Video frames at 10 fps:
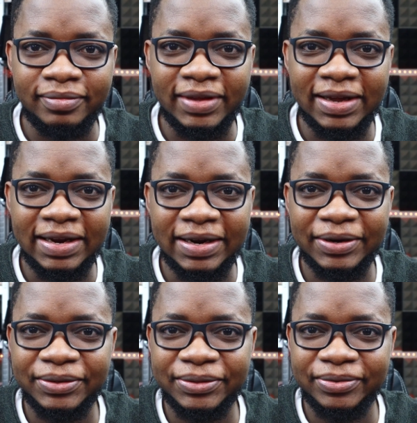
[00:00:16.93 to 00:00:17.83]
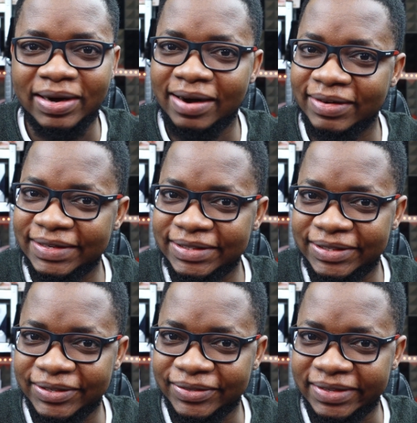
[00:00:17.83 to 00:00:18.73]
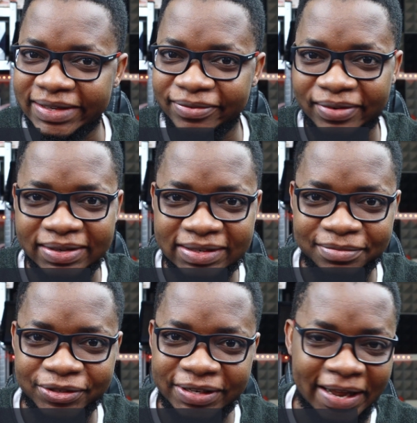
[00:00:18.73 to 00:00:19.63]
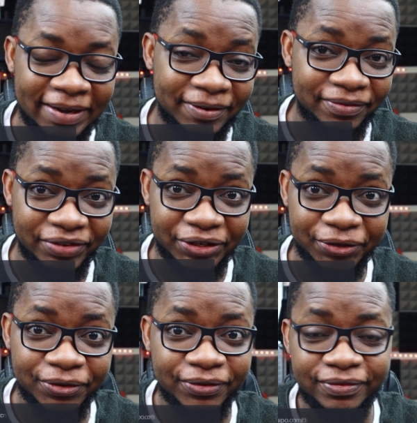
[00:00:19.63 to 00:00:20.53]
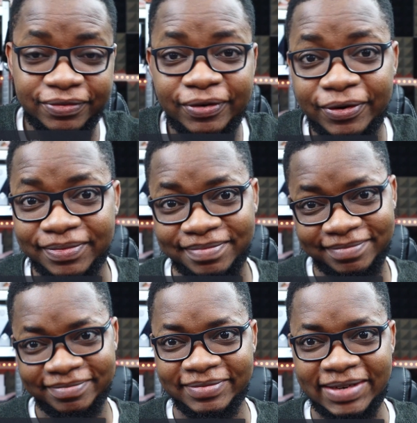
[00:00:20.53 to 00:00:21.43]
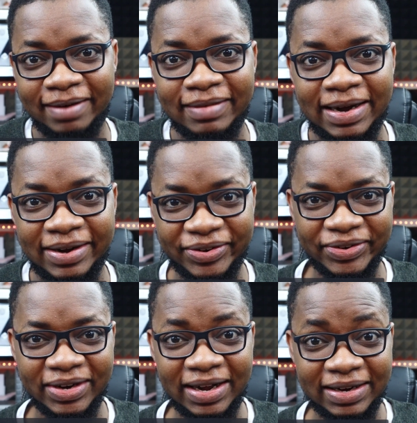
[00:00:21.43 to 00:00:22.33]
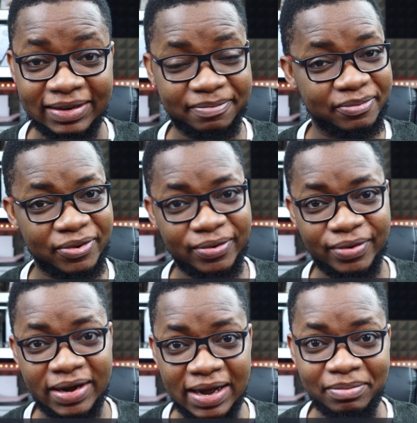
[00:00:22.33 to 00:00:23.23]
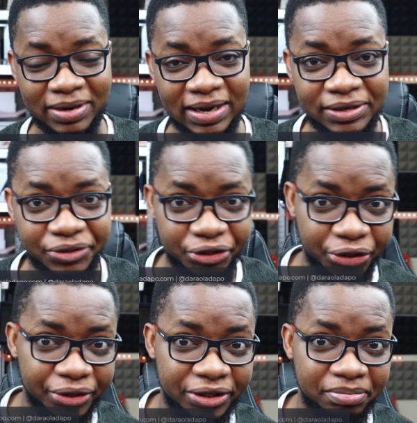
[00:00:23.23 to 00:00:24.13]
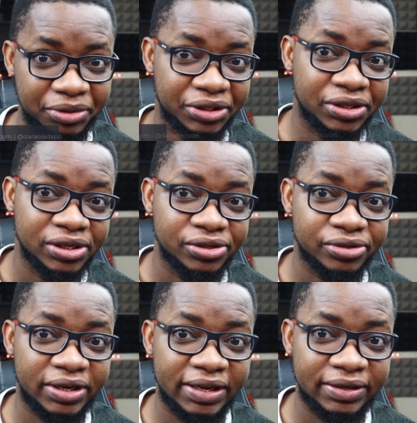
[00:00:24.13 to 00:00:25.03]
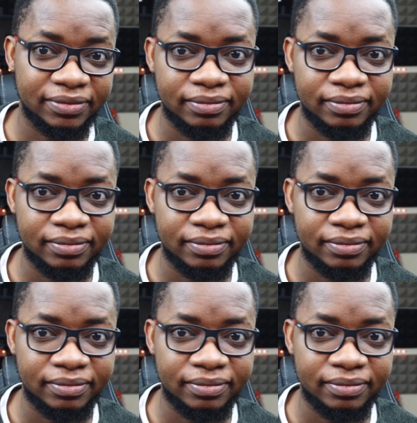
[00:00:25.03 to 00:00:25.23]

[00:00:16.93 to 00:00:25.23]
Hello, how are you doing? Welcome to yet another video from Dara Oladapo. I'm glad you're joining me today.